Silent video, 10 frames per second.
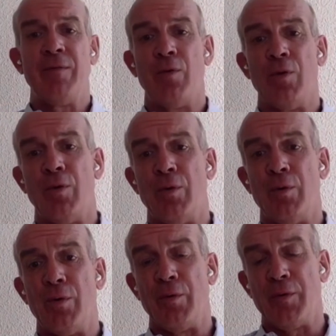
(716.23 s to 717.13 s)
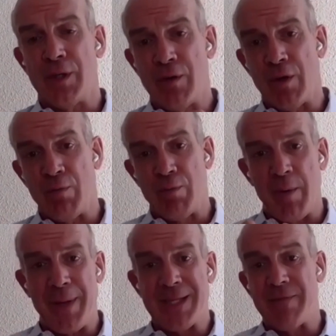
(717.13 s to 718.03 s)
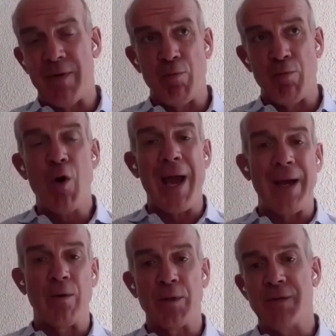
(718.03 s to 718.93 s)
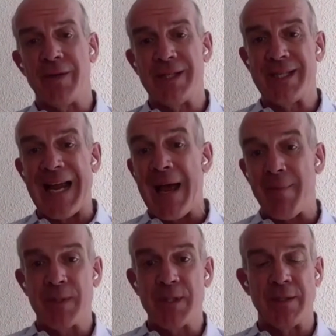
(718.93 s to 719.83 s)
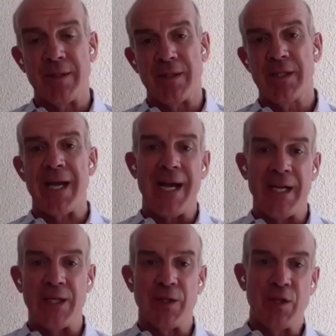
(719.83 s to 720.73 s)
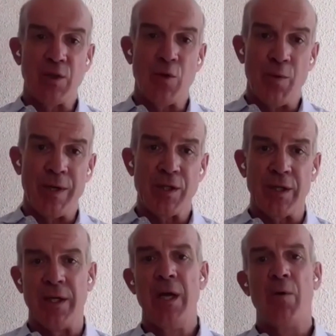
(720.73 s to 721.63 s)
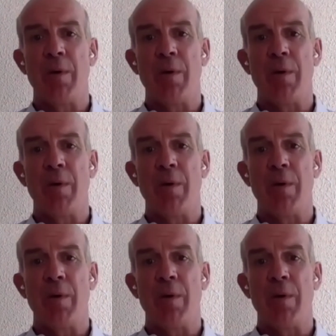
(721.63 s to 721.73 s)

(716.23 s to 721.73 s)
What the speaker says: for the pit, for rock angles, for dams and tailings and storage. And